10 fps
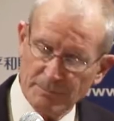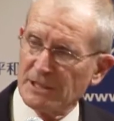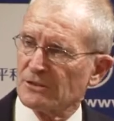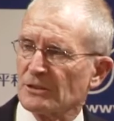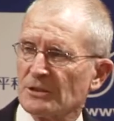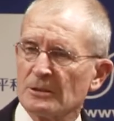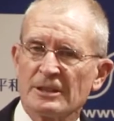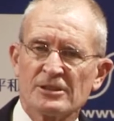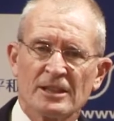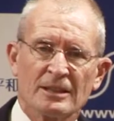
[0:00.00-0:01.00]
the big
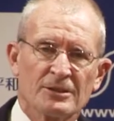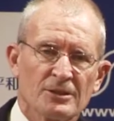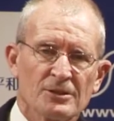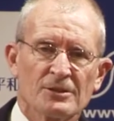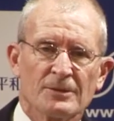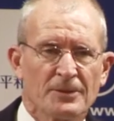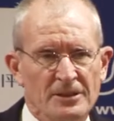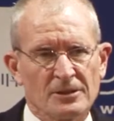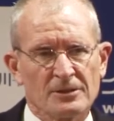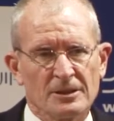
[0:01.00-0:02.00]
security challenges that
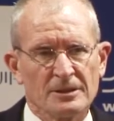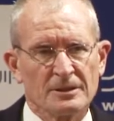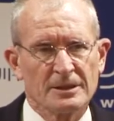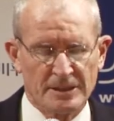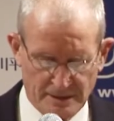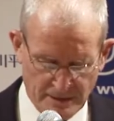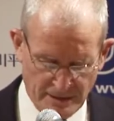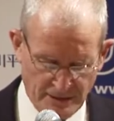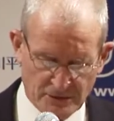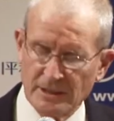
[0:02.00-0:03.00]
face us here in
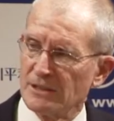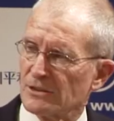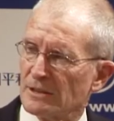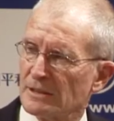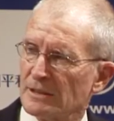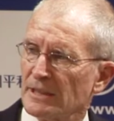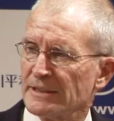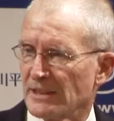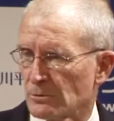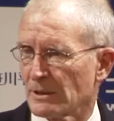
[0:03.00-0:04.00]
East Asia,
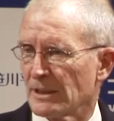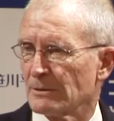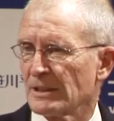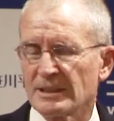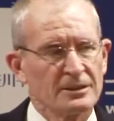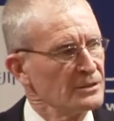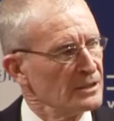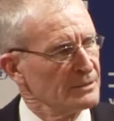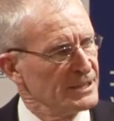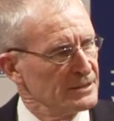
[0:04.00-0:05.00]
and that's what I would like to
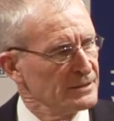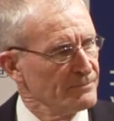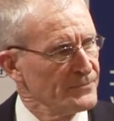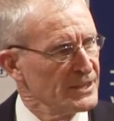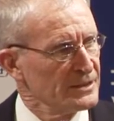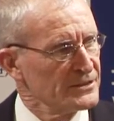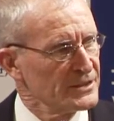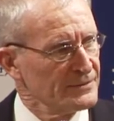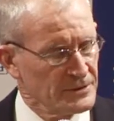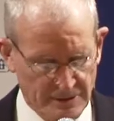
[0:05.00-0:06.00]
talk about
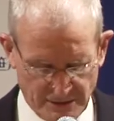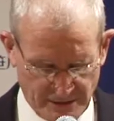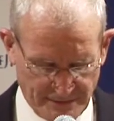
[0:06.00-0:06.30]
this